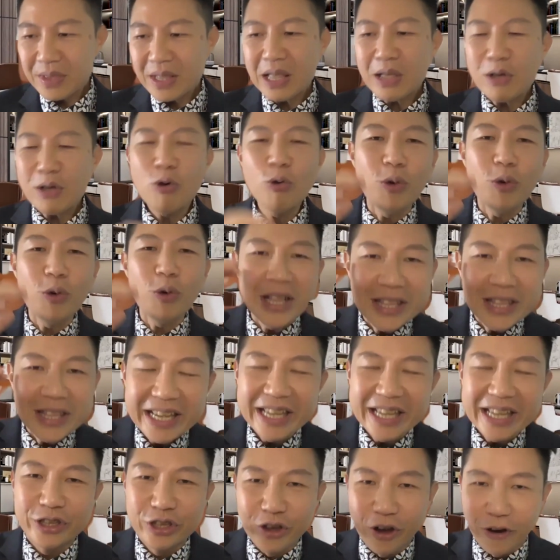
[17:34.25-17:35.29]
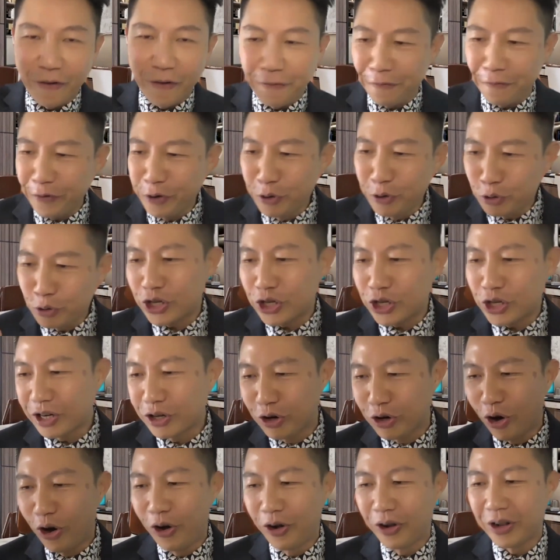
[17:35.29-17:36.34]
what is your future
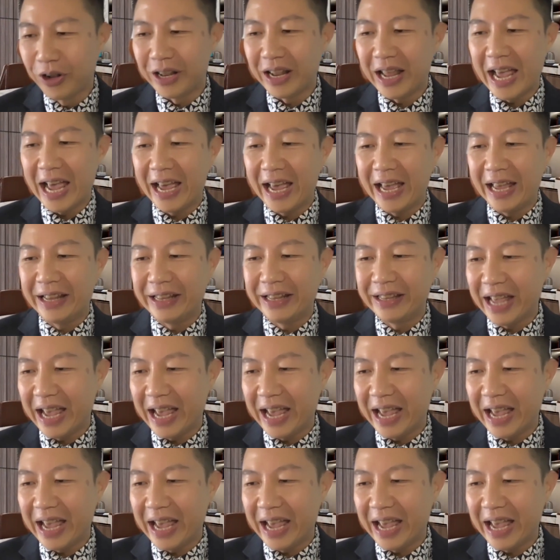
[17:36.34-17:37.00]
goal, and